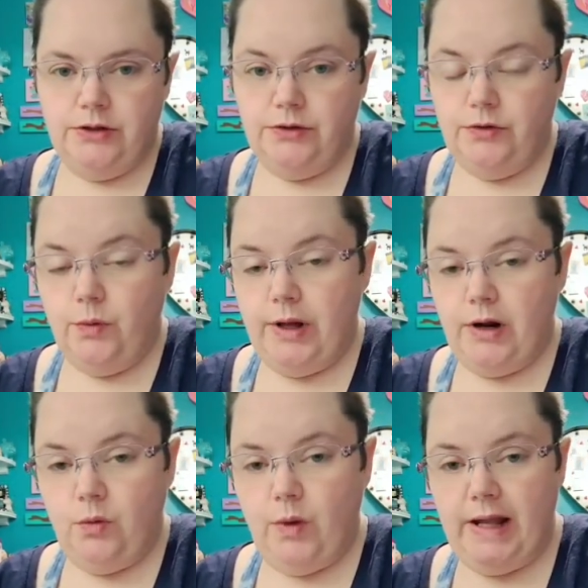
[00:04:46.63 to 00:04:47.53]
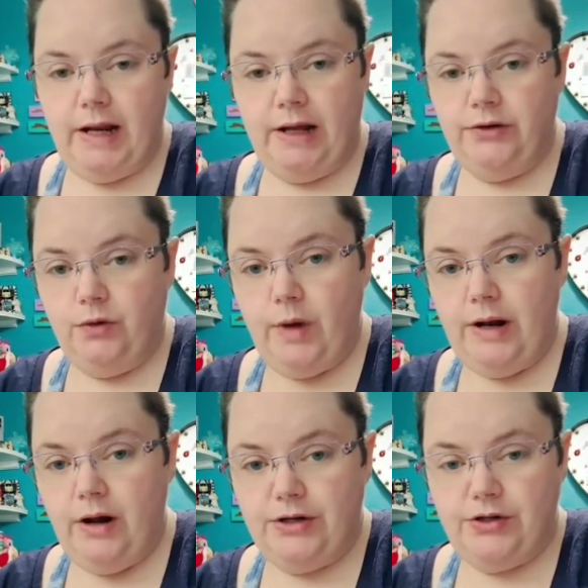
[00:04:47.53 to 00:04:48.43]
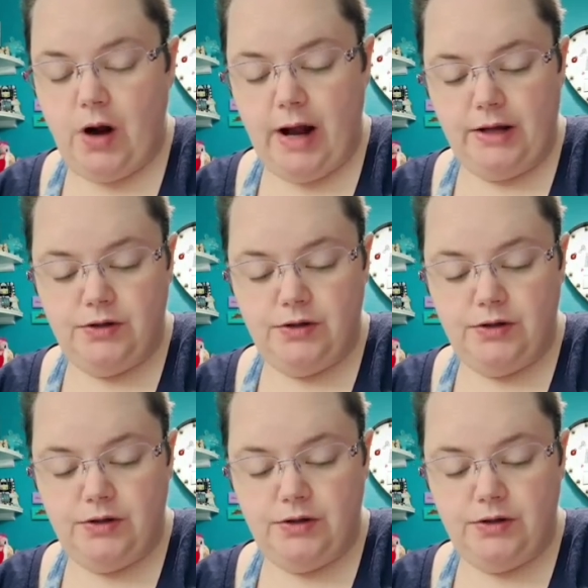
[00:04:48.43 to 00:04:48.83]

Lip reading: do the wet on wet, I do the wet on dry.